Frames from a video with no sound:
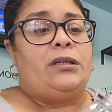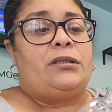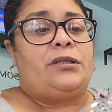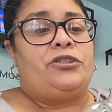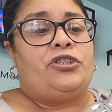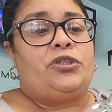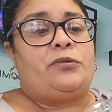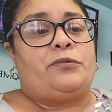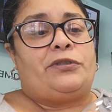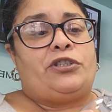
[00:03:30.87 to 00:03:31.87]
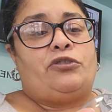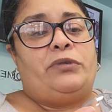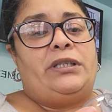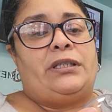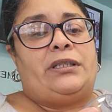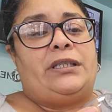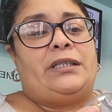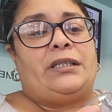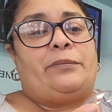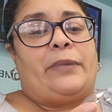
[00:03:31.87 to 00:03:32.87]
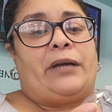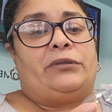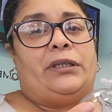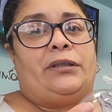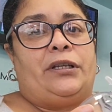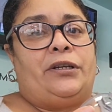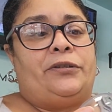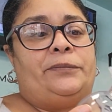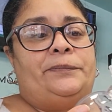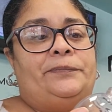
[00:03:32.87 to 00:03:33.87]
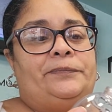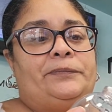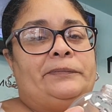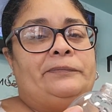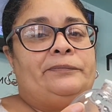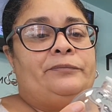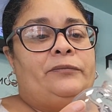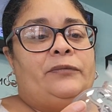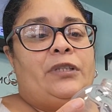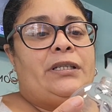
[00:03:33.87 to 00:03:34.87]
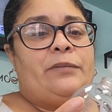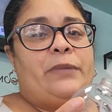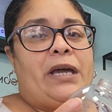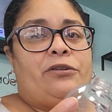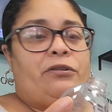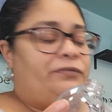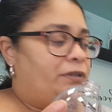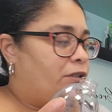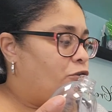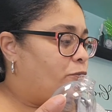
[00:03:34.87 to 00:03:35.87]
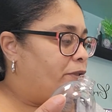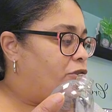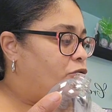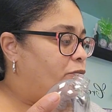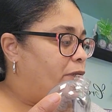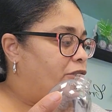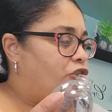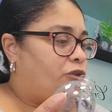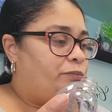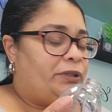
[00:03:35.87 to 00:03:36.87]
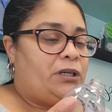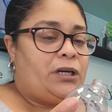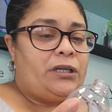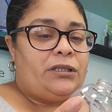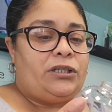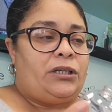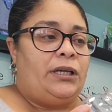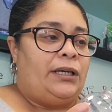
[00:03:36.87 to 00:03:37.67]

So you just squeeze a decent amount in there. Doesn't matter if it's a little bit too much, because